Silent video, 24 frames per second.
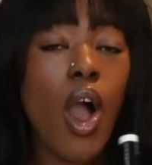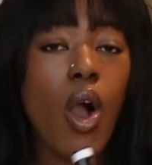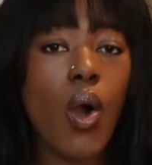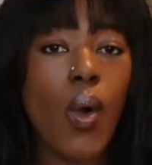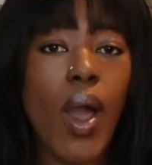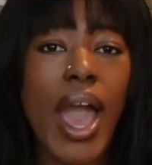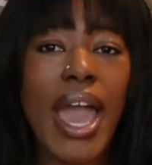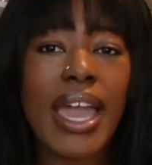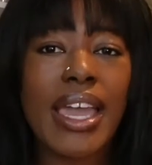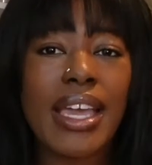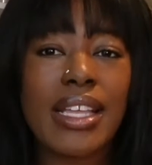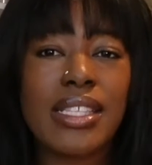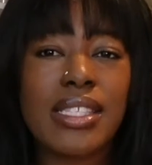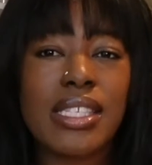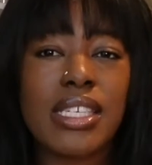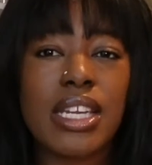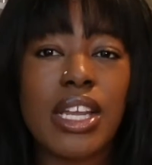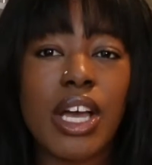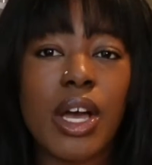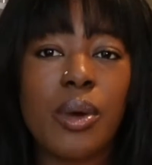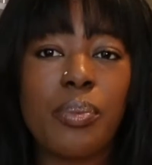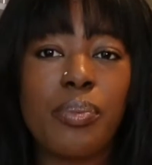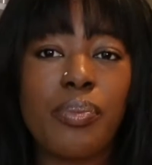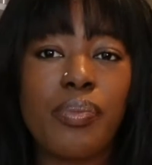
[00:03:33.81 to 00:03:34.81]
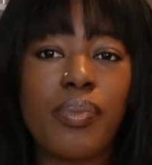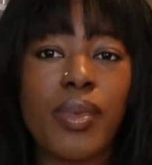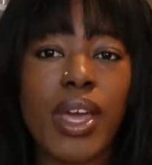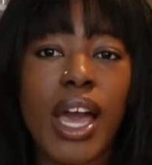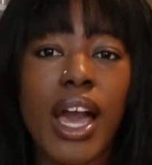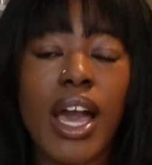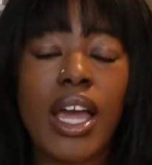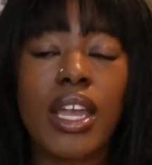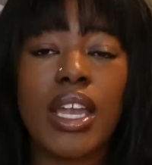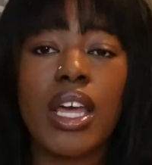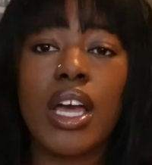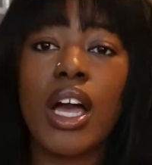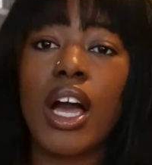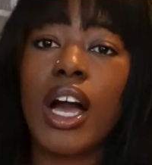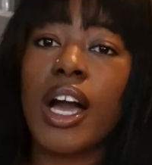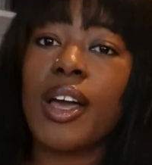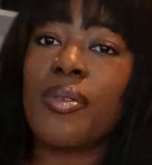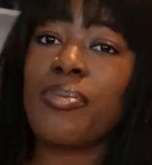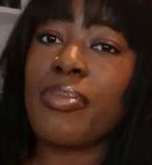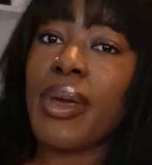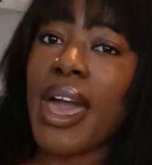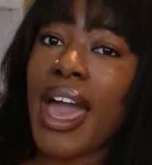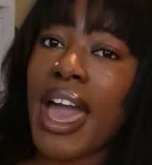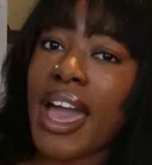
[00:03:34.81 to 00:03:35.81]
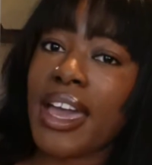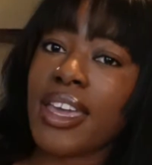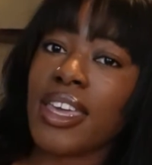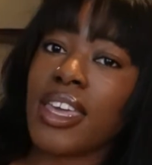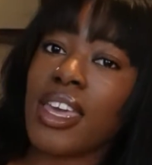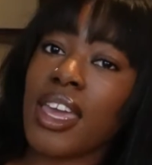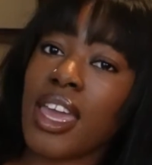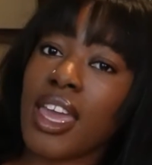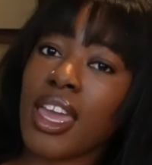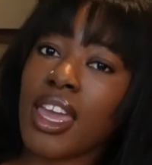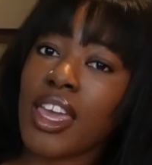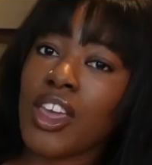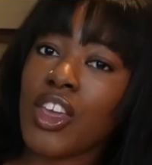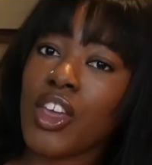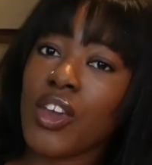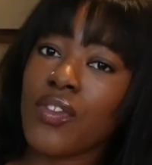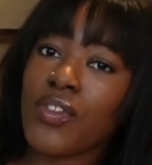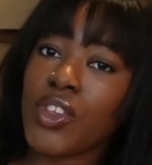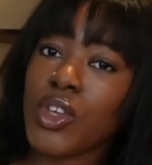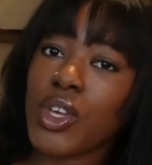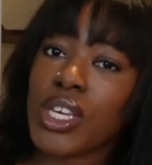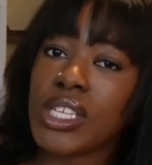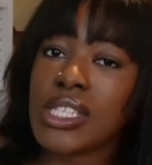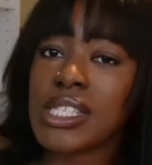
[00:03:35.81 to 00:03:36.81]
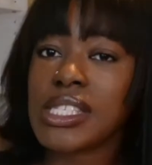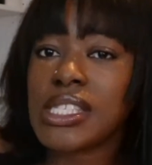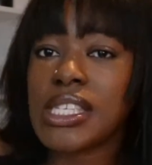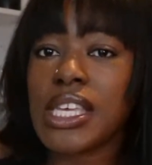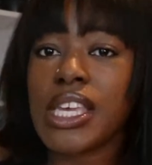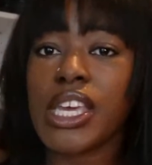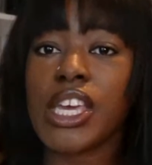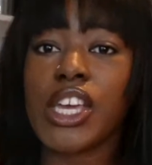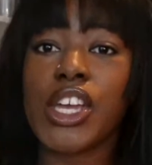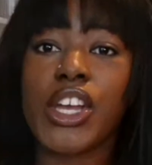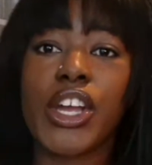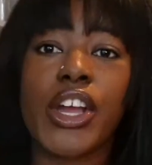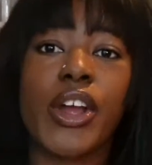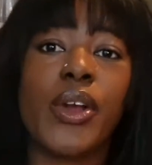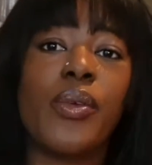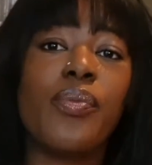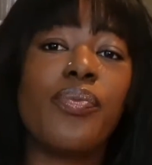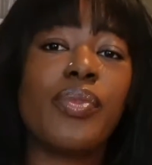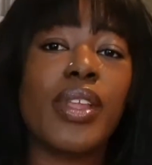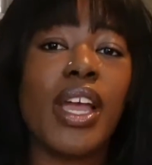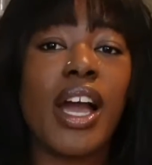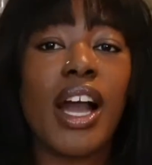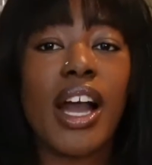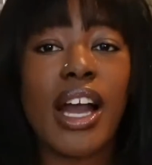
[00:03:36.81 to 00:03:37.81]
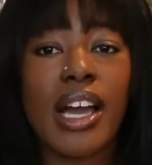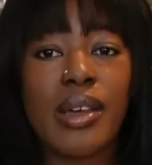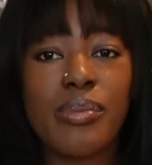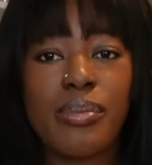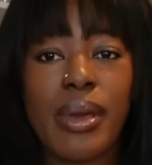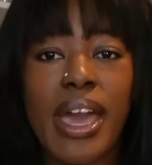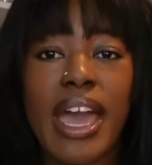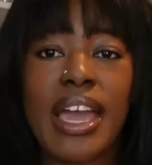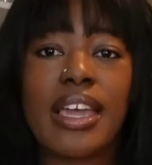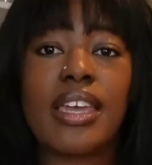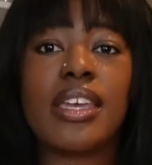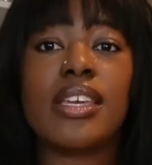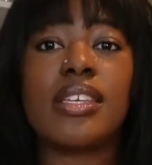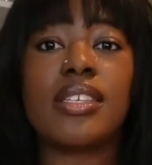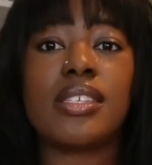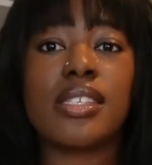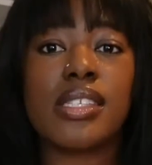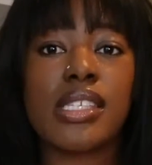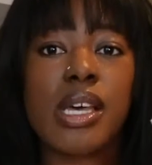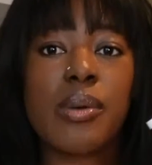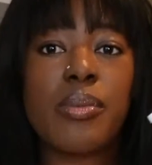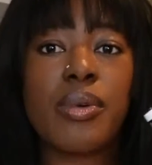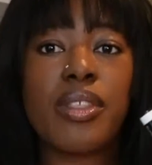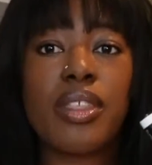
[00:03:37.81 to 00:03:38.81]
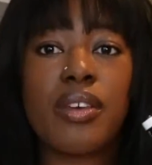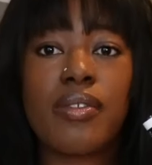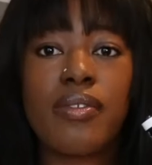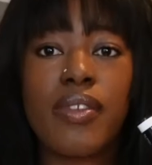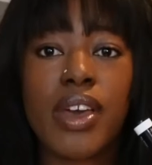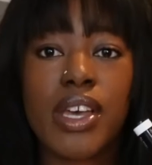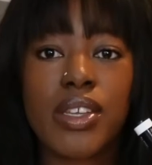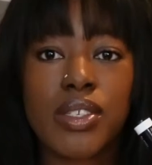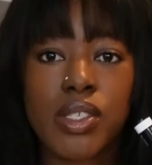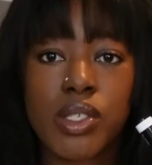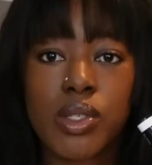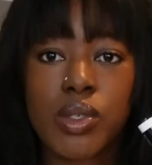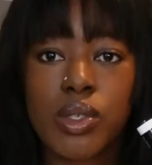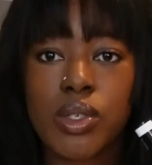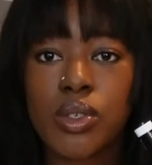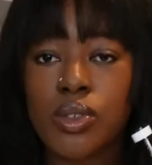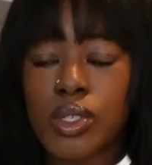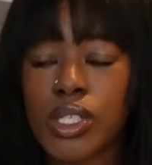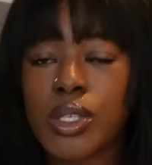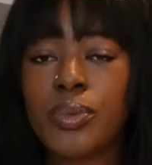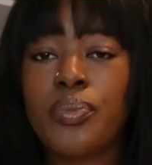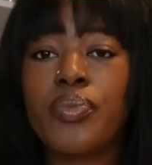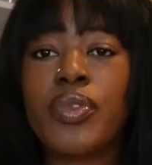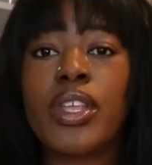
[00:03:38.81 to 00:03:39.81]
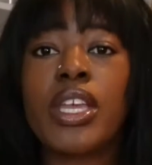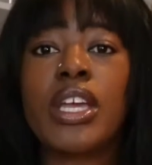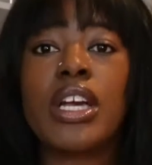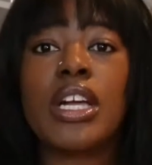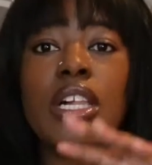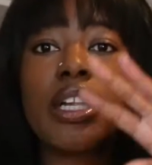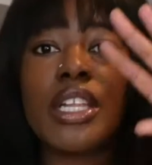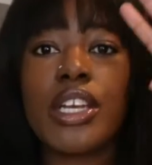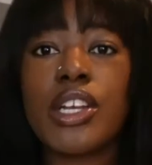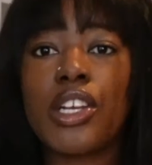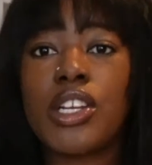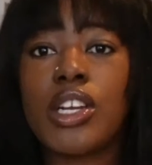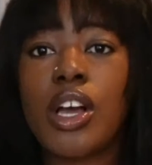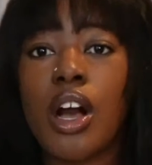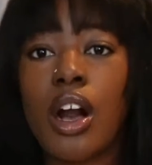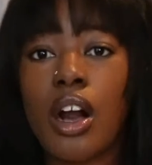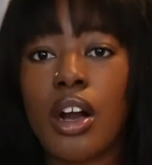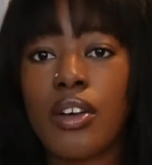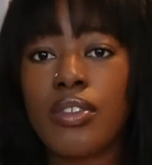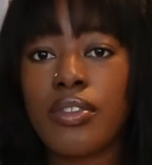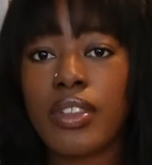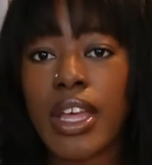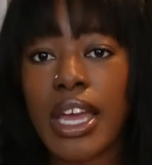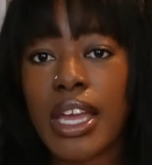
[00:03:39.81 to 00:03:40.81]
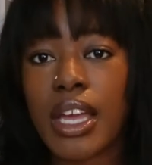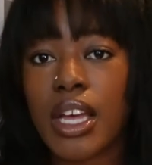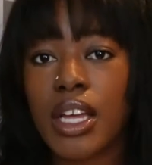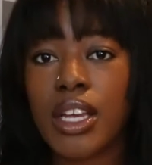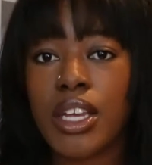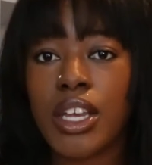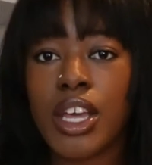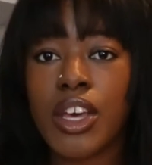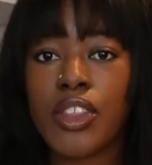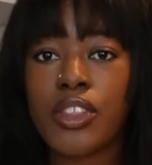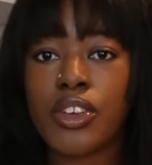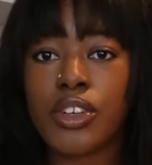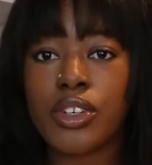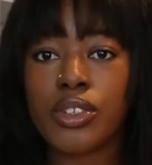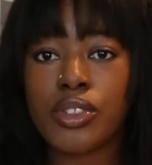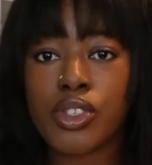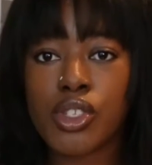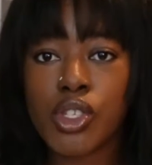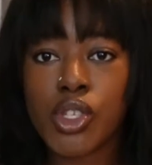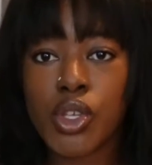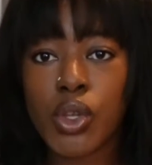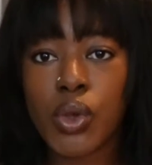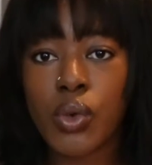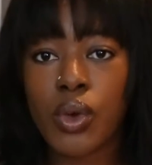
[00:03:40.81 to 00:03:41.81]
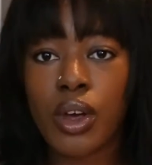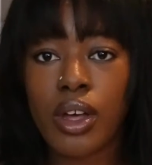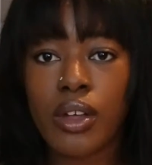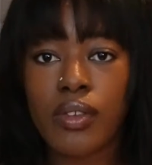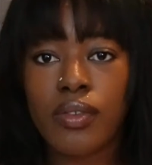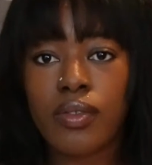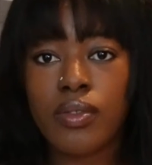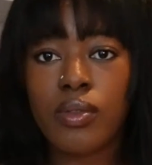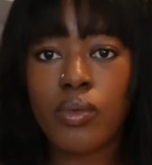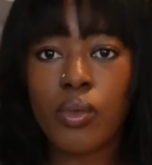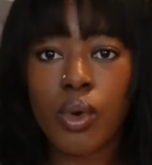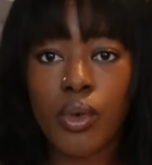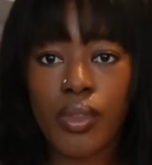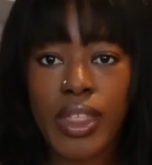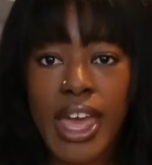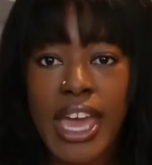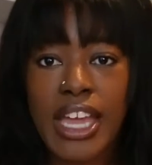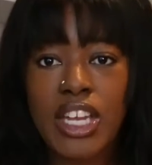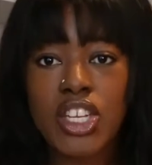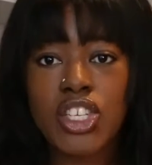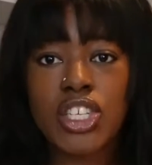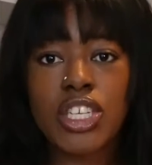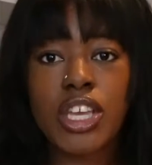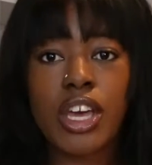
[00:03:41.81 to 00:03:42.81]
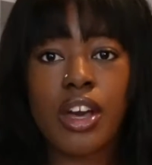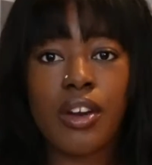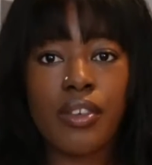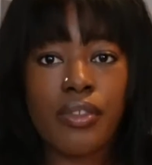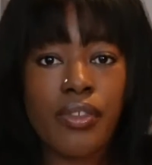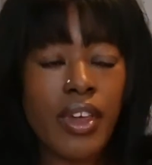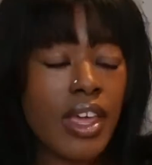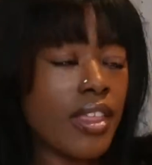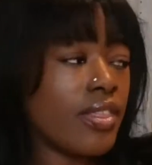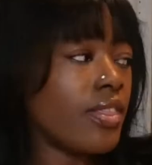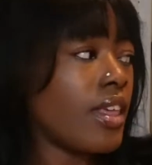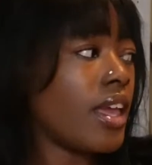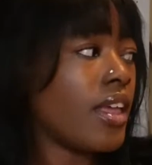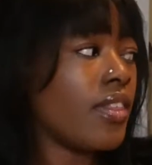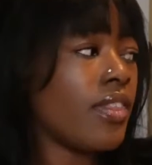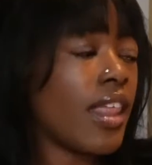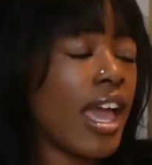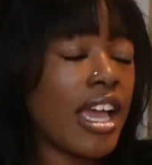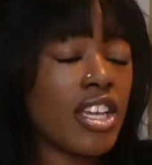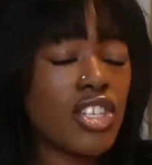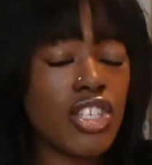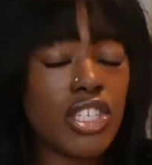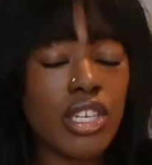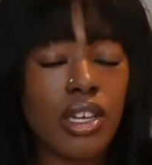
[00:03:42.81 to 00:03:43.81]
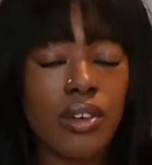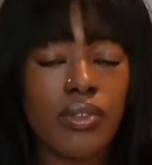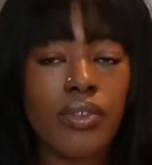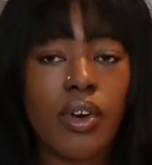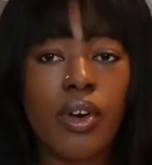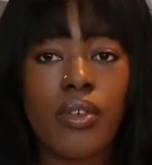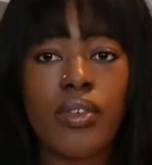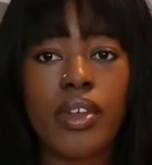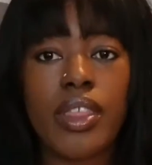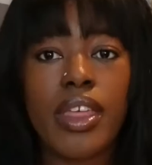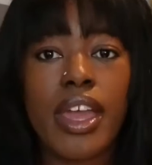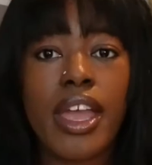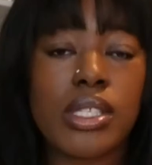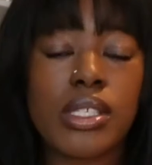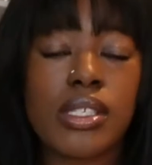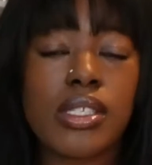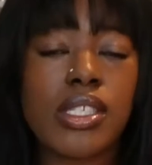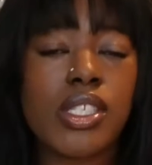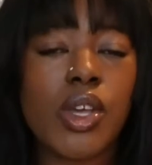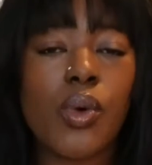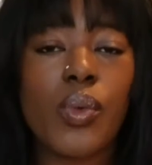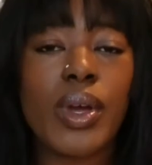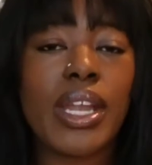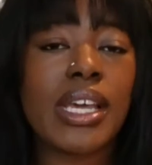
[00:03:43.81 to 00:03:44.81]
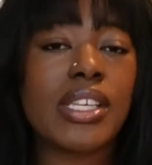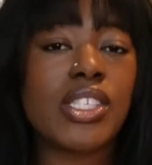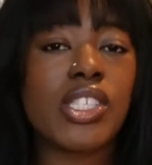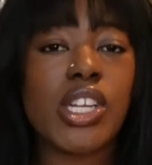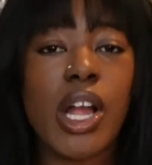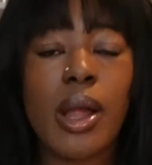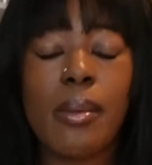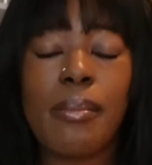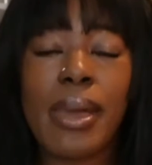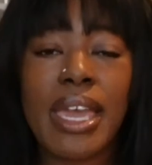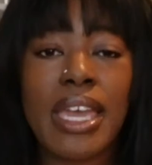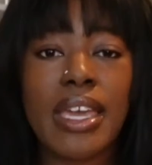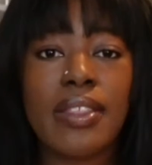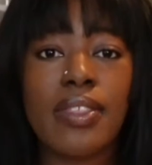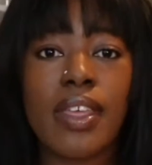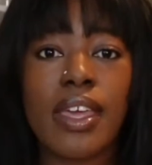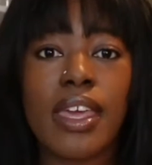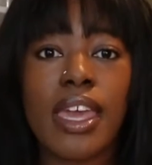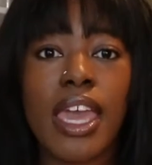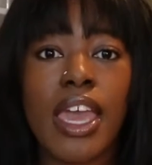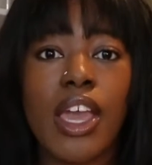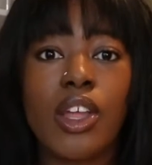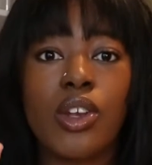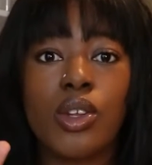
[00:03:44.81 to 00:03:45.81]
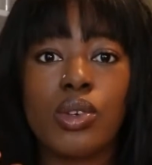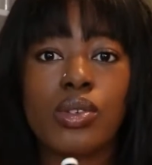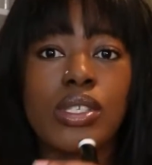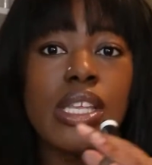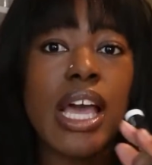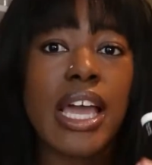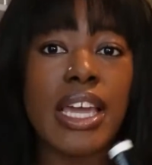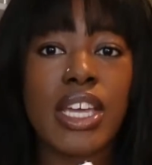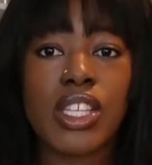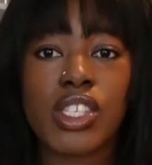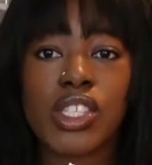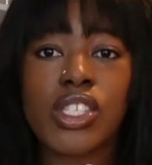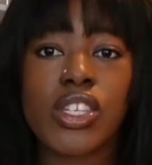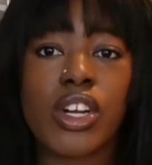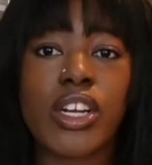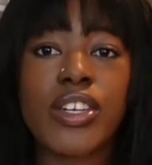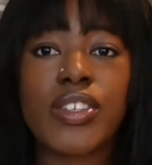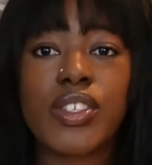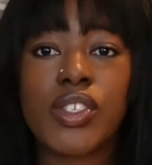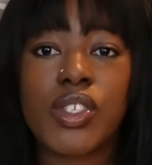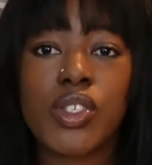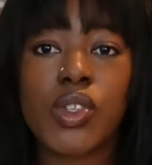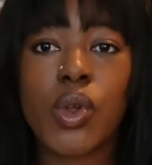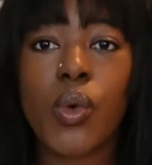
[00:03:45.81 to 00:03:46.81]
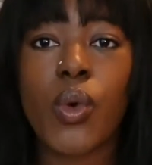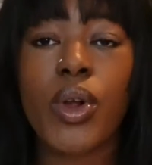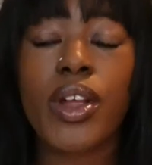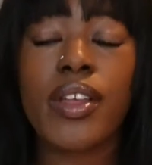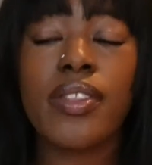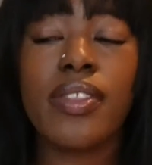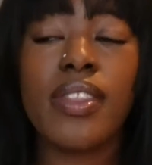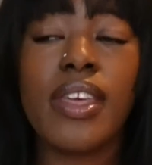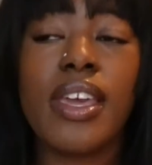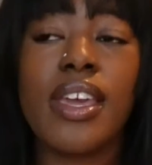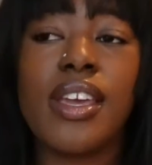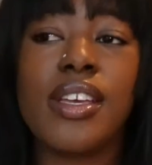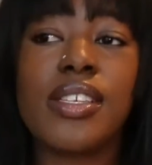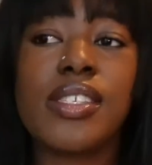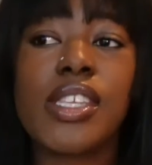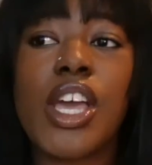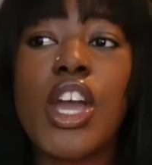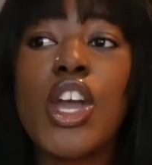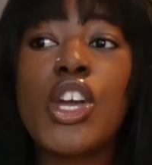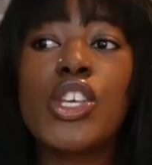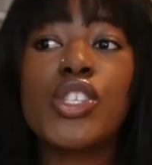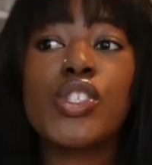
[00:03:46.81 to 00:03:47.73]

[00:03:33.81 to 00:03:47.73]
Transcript: Oh, I ended up kind of unpacking, if you can see here, unpacking some of the vessels, cleared off like another 2 of, well, that shelf and then that shelf over there. So when I start making the candles, I can start storing things.